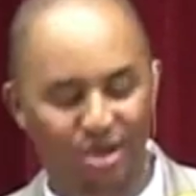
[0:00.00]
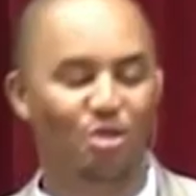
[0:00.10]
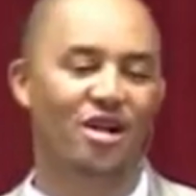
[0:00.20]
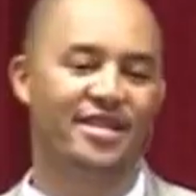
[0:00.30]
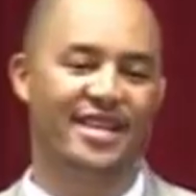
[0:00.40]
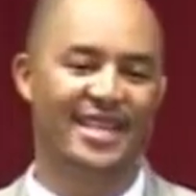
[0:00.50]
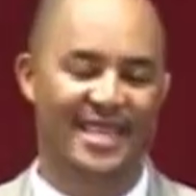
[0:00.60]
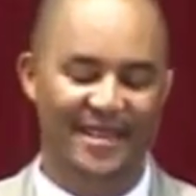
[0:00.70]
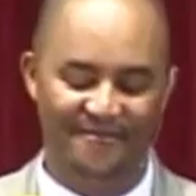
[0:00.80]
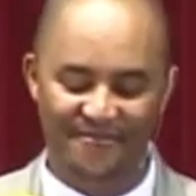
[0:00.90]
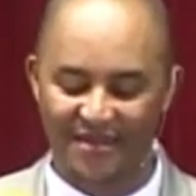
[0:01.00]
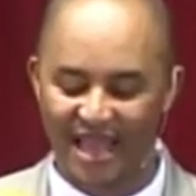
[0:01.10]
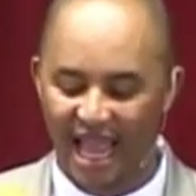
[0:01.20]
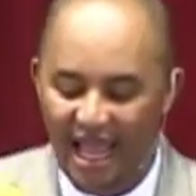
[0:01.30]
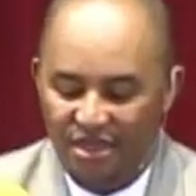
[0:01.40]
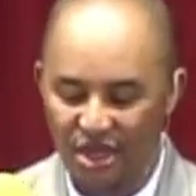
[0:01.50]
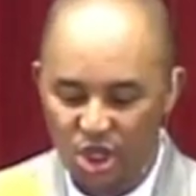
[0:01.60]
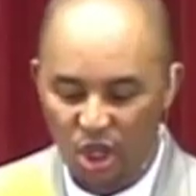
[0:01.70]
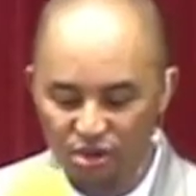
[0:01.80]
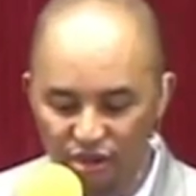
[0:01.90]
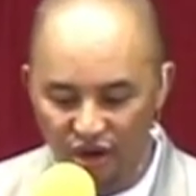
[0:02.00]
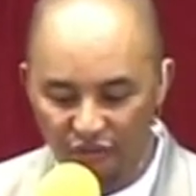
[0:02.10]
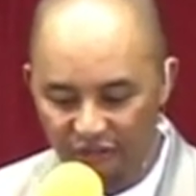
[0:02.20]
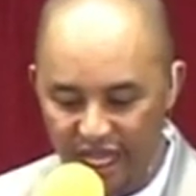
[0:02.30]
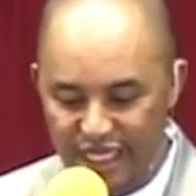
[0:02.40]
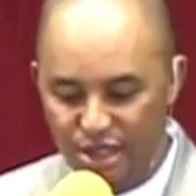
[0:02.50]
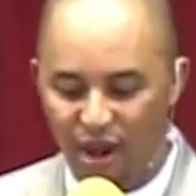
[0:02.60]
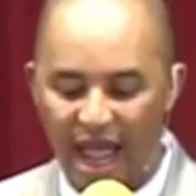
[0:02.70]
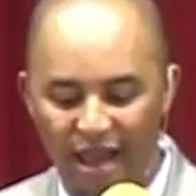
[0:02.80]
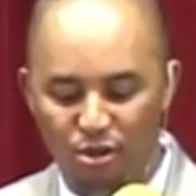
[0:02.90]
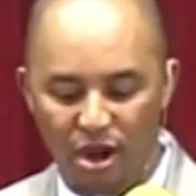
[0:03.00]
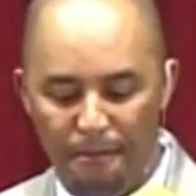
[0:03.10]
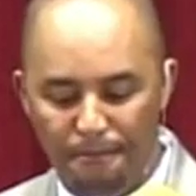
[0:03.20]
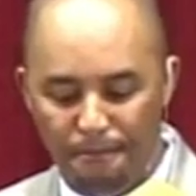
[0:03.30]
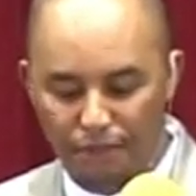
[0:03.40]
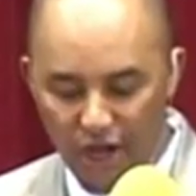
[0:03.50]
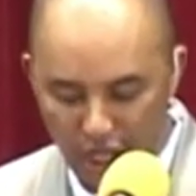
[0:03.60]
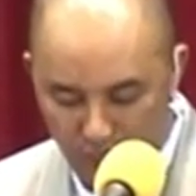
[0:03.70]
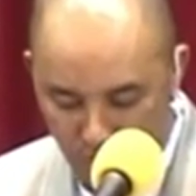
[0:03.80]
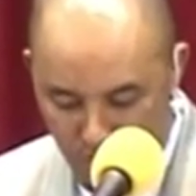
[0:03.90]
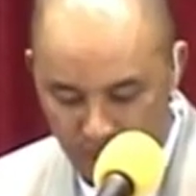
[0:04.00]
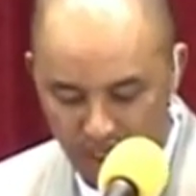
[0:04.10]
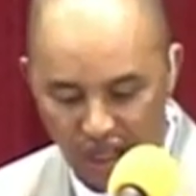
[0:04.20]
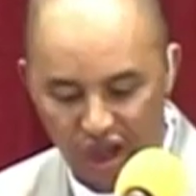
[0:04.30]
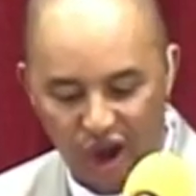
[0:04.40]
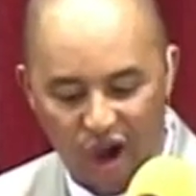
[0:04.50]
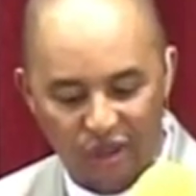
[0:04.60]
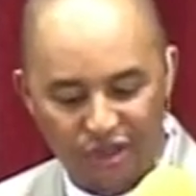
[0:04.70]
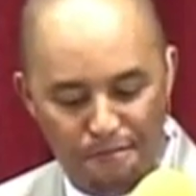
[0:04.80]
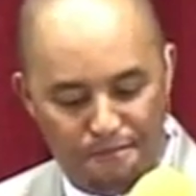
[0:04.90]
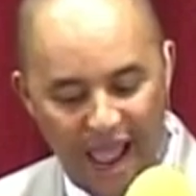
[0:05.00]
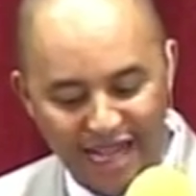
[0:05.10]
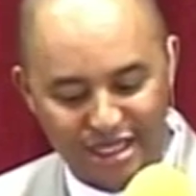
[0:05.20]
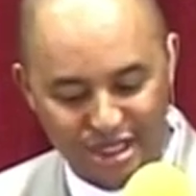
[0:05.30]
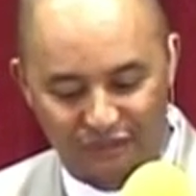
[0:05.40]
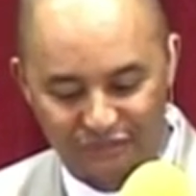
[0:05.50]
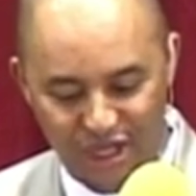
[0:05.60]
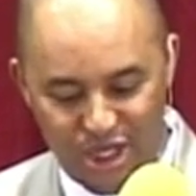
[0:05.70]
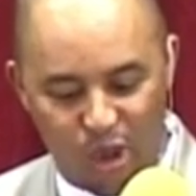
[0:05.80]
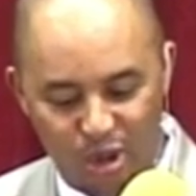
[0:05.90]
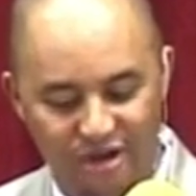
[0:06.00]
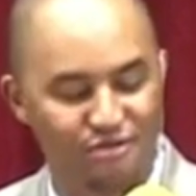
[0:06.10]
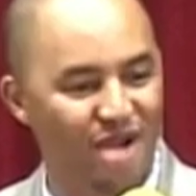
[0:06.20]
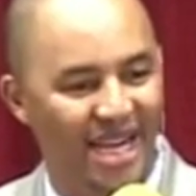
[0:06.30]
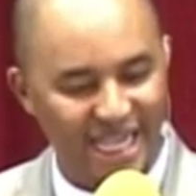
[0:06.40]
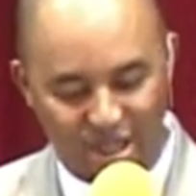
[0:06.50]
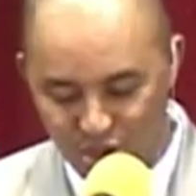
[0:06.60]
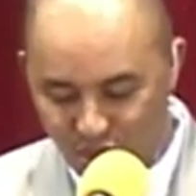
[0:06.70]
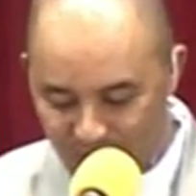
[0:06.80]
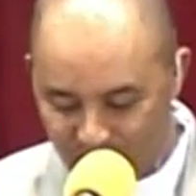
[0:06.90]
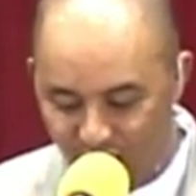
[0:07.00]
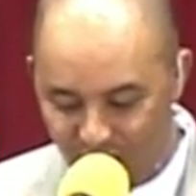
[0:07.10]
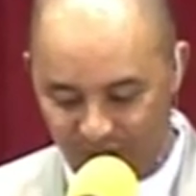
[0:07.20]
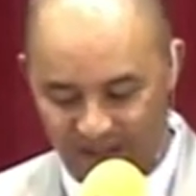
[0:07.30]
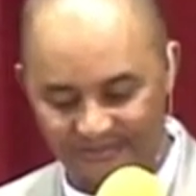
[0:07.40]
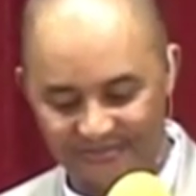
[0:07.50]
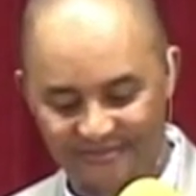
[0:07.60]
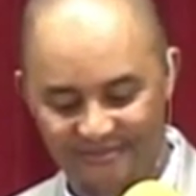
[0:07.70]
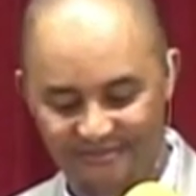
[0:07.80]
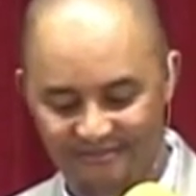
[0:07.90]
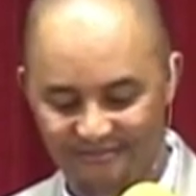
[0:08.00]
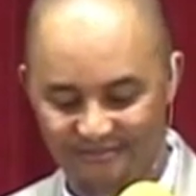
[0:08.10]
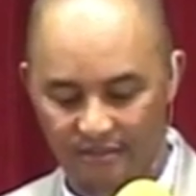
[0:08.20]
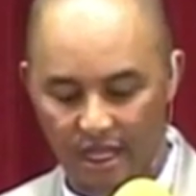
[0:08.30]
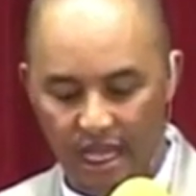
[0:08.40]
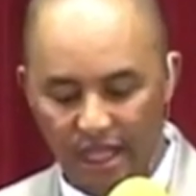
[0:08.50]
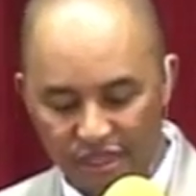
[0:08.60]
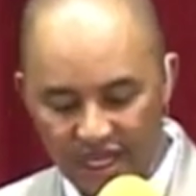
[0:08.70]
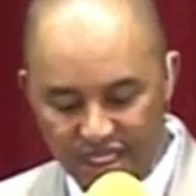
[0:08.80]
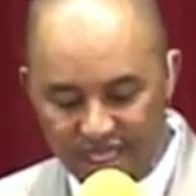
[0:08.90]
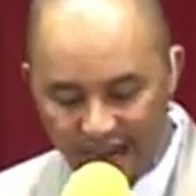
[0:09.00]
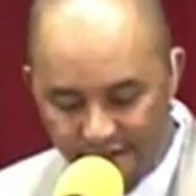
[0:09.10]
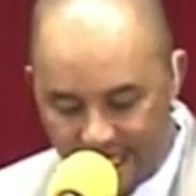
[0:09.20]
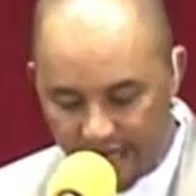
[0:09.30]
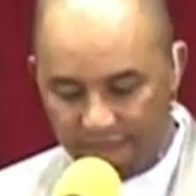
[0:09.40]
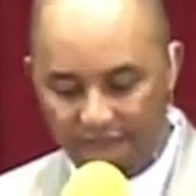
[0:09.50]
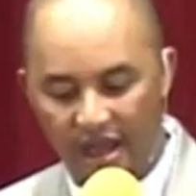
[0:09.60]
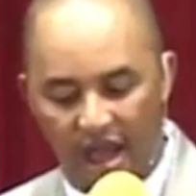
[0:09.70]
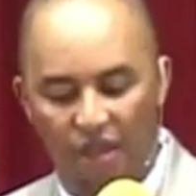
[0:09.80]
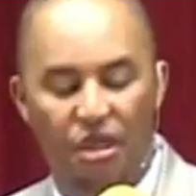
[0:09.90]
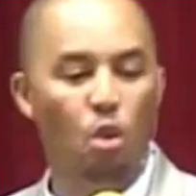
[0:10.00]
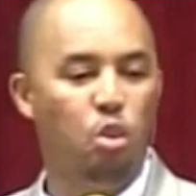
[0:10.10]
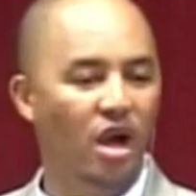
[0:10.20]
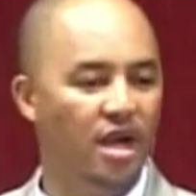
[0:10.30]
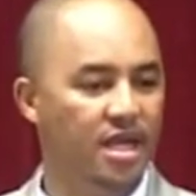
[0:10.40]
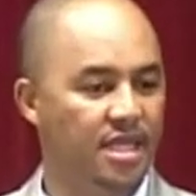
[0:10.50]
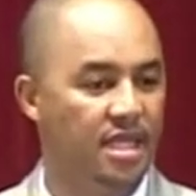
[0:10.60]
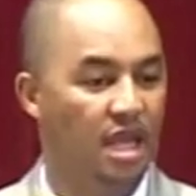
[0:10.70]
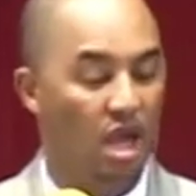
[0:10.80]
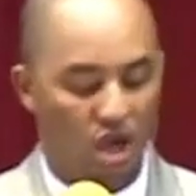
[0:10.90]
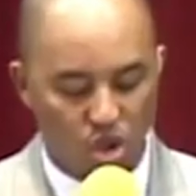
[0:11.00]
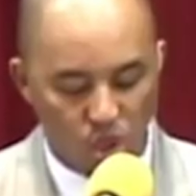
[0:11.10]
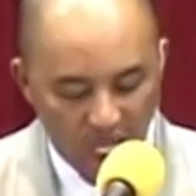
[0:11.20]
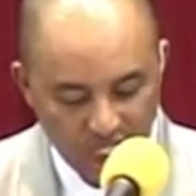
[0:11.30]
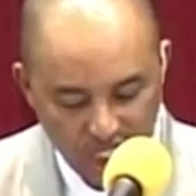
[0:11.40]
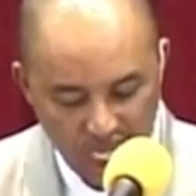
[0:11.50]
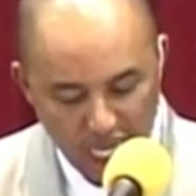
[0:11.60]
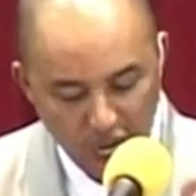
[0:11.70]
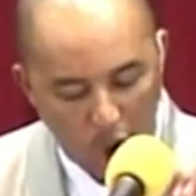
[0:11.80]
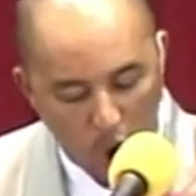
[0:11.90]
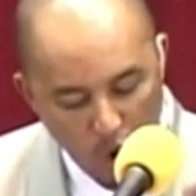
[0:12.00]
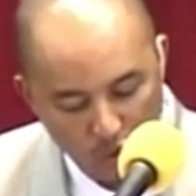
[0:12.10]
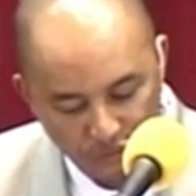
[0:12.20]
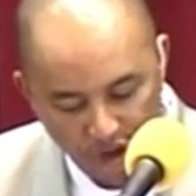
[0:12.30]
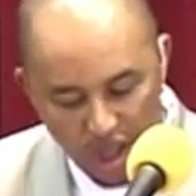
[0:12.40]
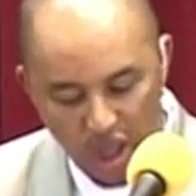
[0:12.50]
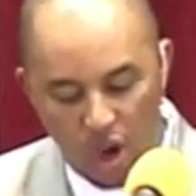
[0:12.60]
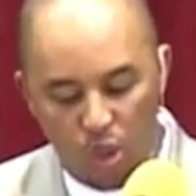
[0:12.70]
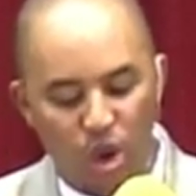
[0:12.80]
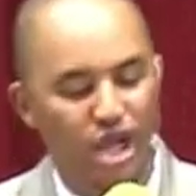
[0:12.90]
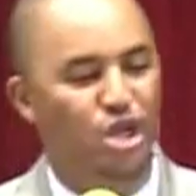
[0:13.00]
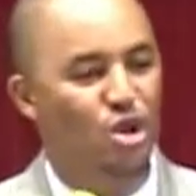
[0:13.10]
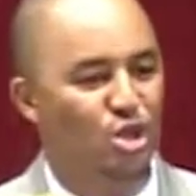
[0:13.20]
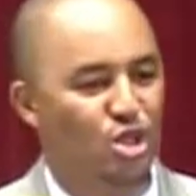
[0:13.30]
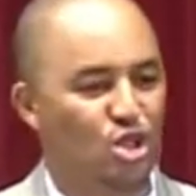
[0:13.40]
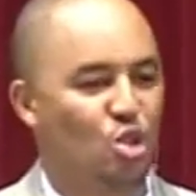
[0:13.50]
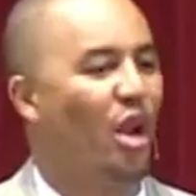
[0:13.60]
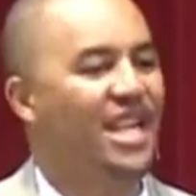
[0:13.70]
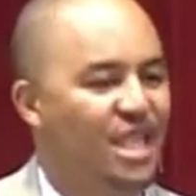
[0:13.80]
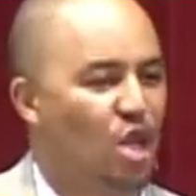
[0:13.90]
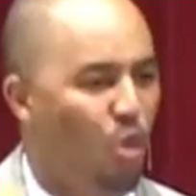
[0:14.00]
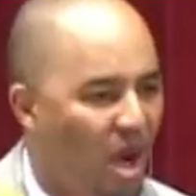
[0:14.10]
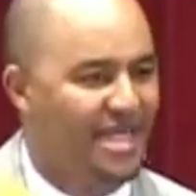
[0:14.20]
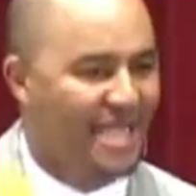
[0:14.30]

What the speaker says: the wilderness, and the children of Israel were purged on the banks of the Jordan, ready to cross over. In this narrative, the word crossing over were used 21